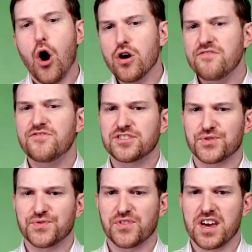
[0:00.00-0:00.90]

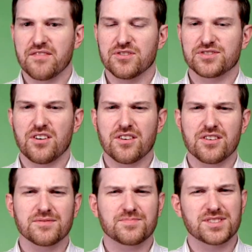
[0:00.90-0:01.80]
Artificial flavors
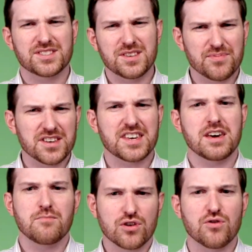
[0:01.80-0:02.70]
are simply
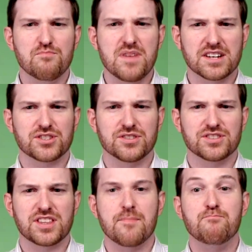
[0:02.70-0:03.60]
chemical
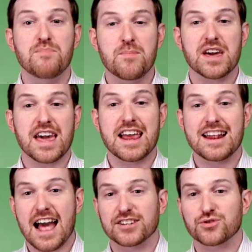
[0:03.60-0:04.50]
mixtures that mimic a
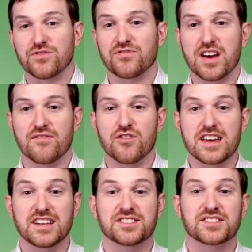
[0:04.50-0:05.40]
natural flavor
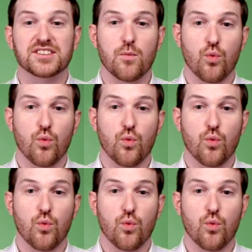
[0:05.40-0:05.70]
in some